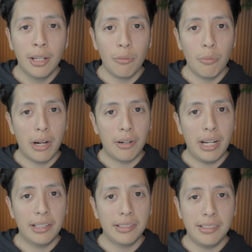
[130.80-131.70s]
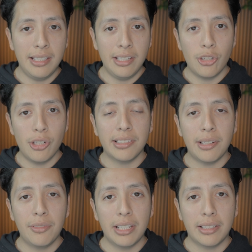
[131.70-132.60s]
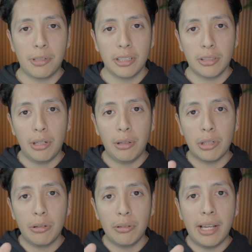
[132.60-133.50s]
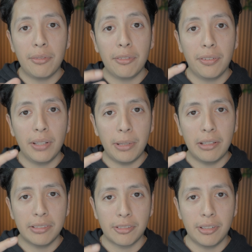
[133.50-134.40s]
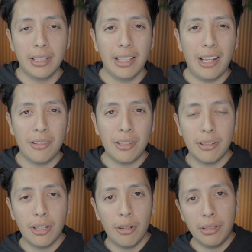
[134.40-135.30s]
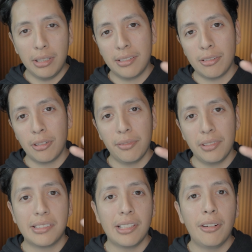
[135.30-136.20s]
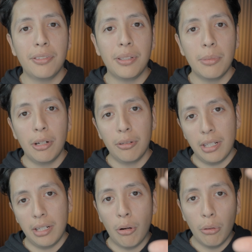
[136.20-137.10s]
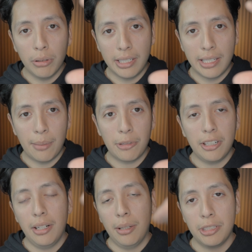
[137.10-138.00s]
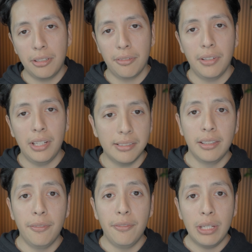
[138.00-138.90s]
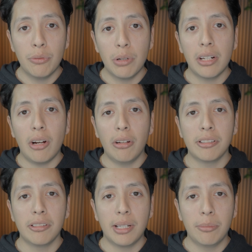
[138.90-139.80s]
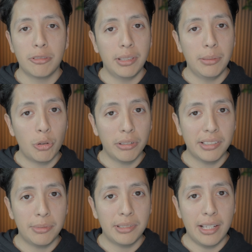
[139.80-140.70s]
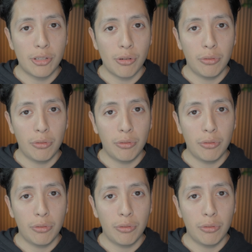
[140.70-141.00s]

whereas the G7X Mark III would only have a flip out screen, allowing you to go in sort of a selfie mode and hold the camera up to your face. The V1 also comes with a more substantial